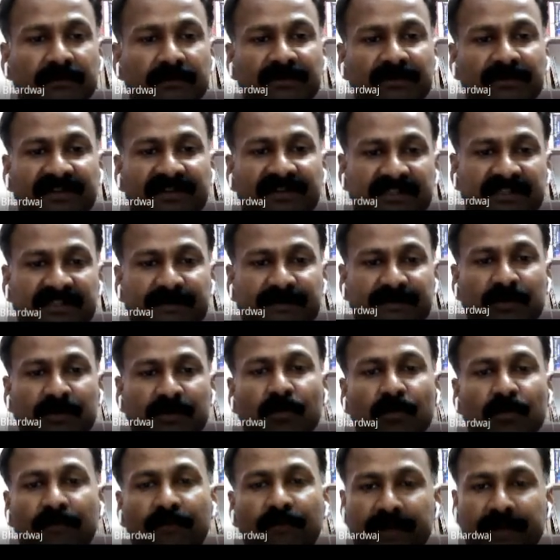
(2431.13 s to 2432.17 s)
with respect
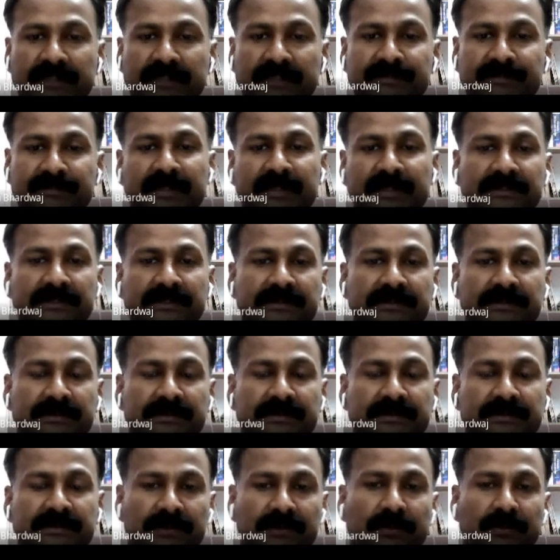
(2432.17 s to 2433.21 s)
to free space.
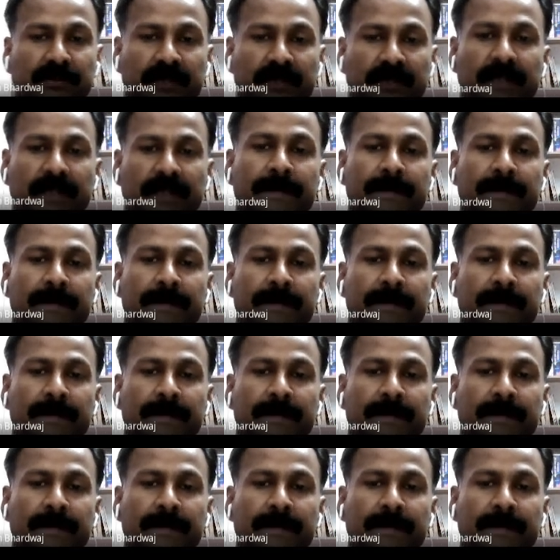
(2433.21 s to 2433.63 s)
Okay,